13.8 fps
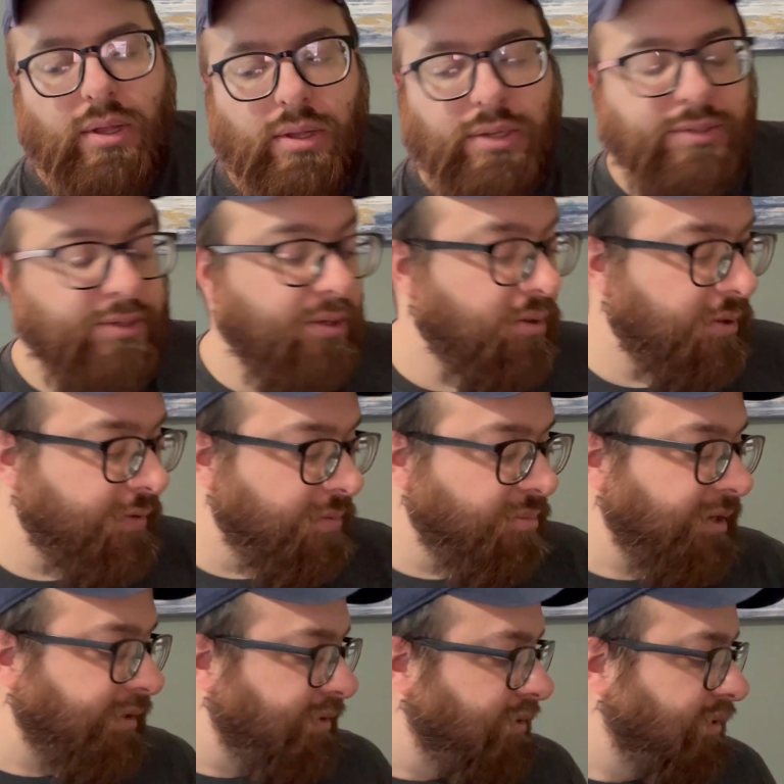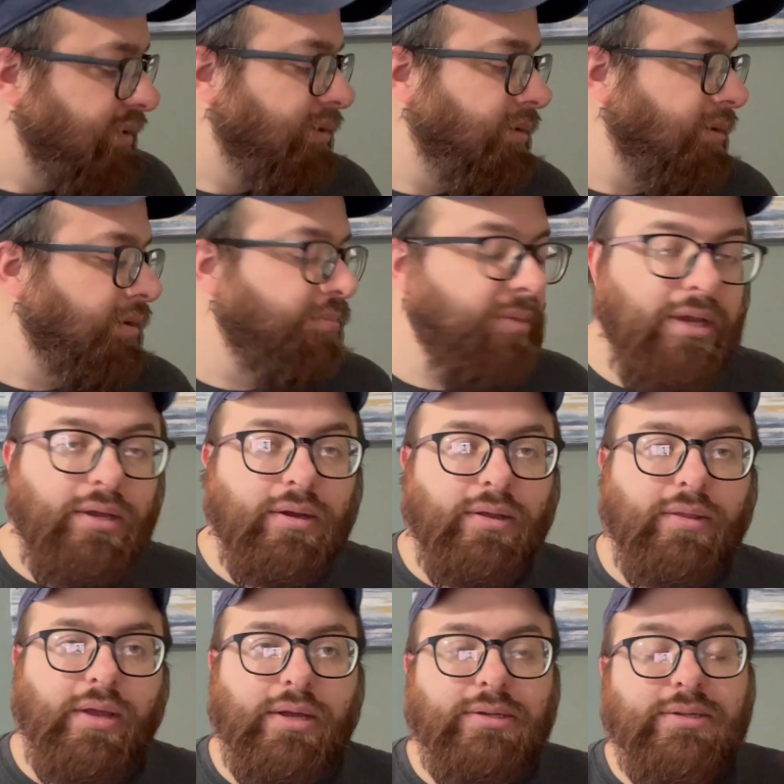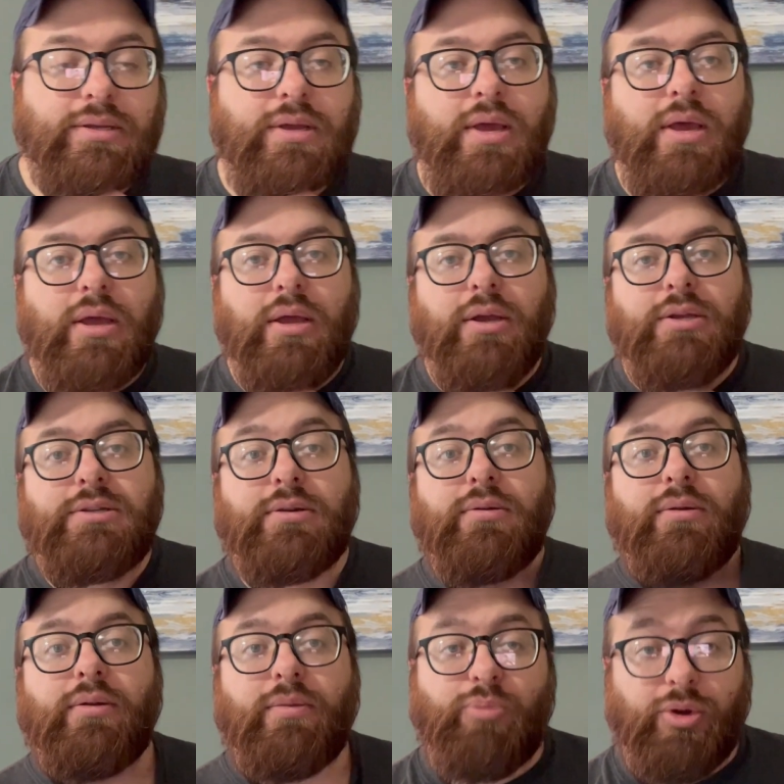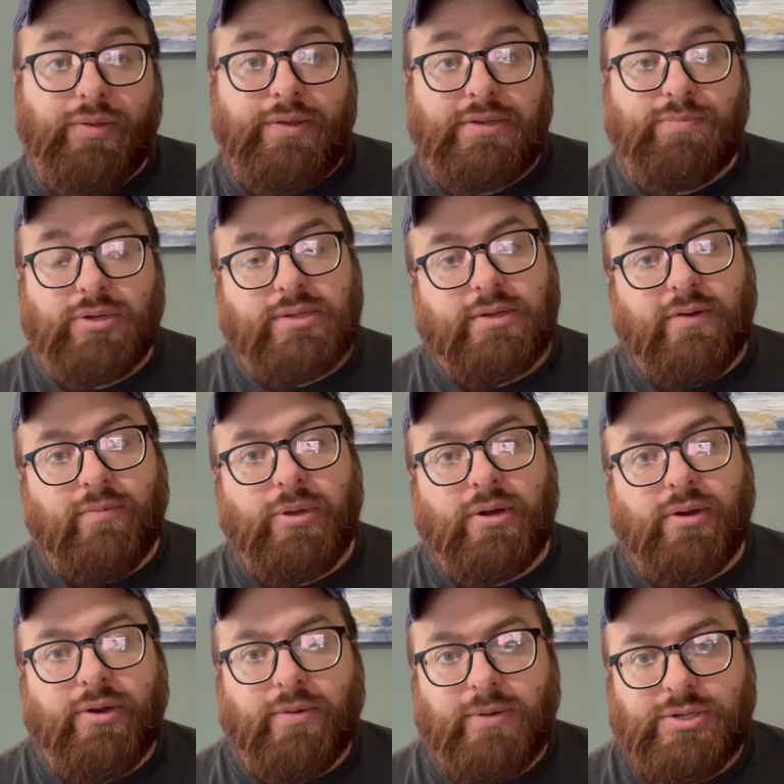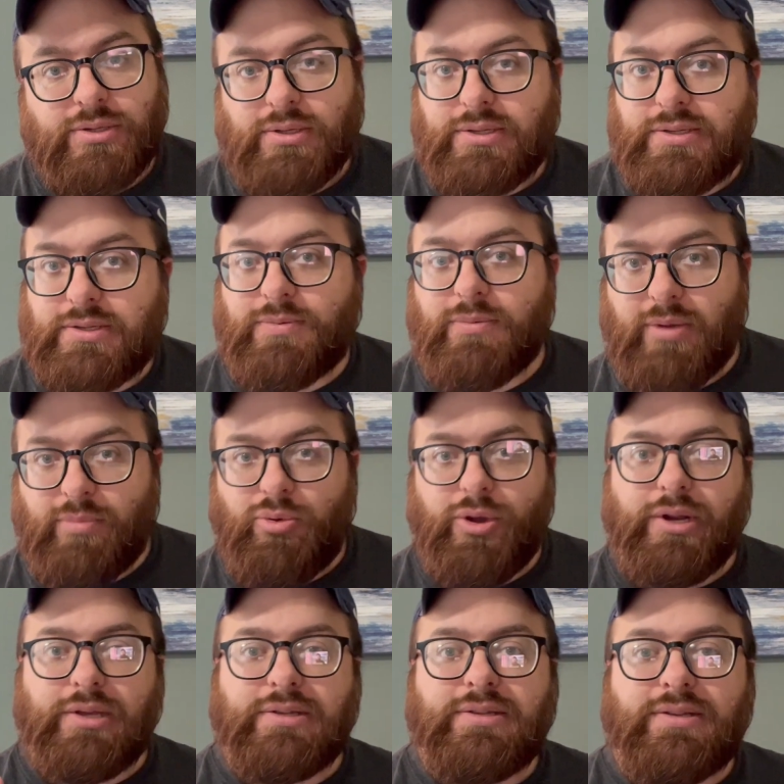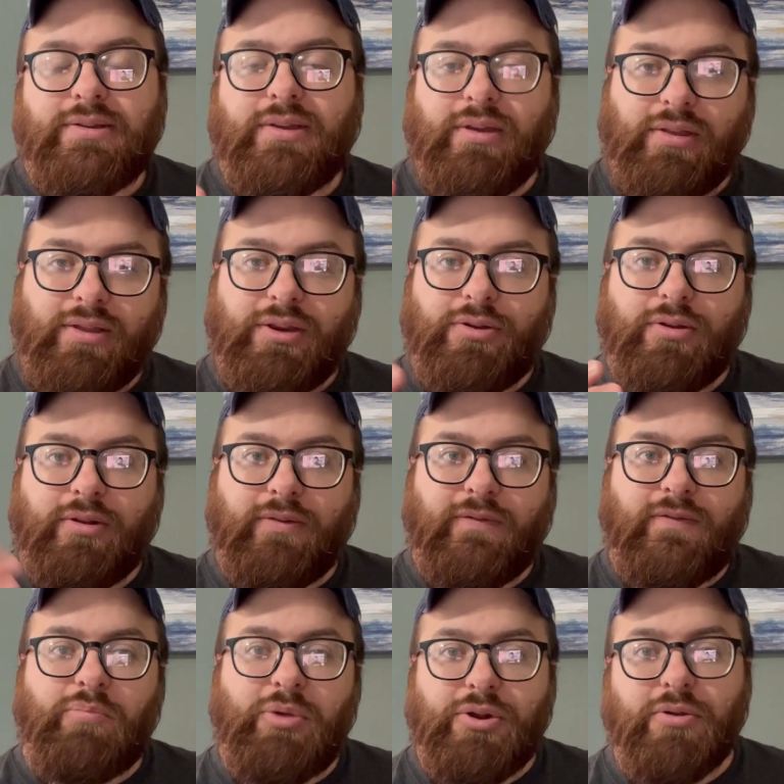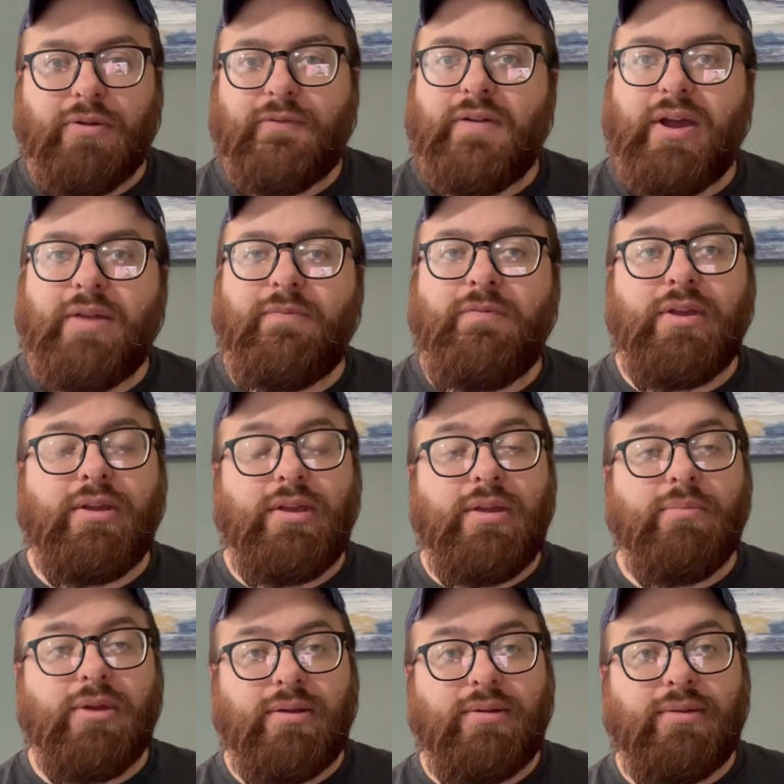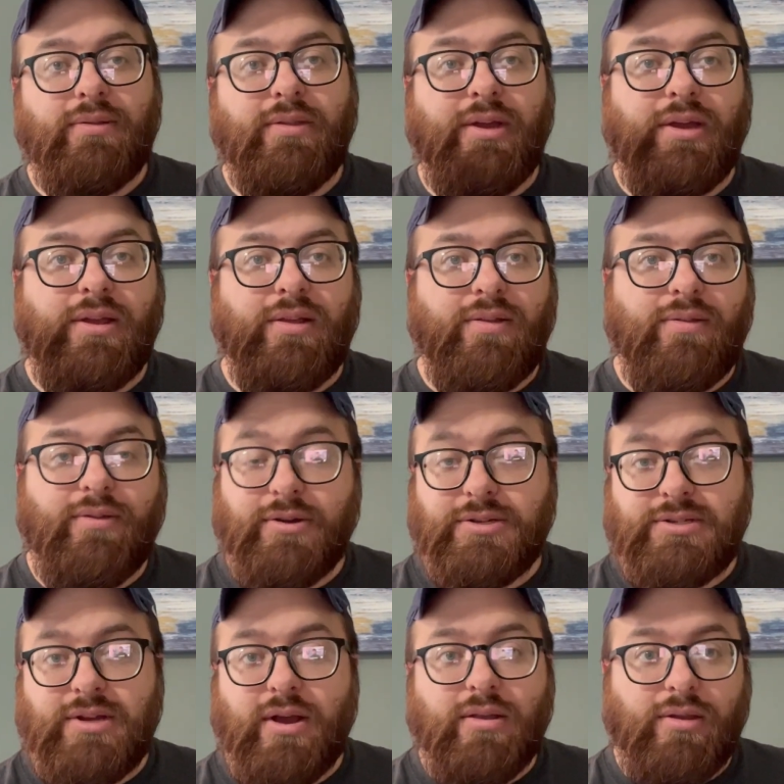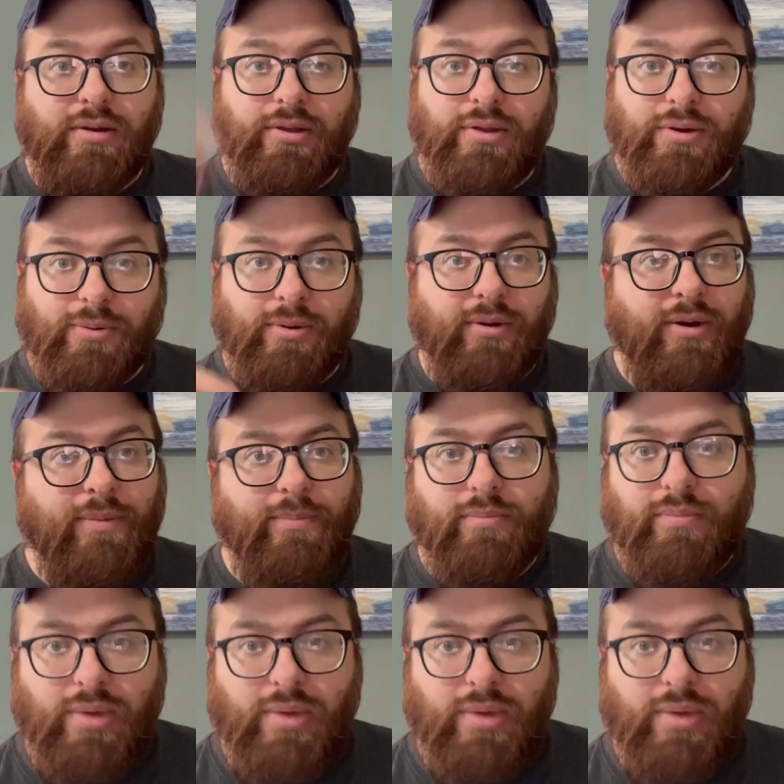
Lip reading: So you don't have to miss a beat on that. So both these books could have been on your wish list, is what my point is. And then you could have been notified via email that they're in stock and you can order them.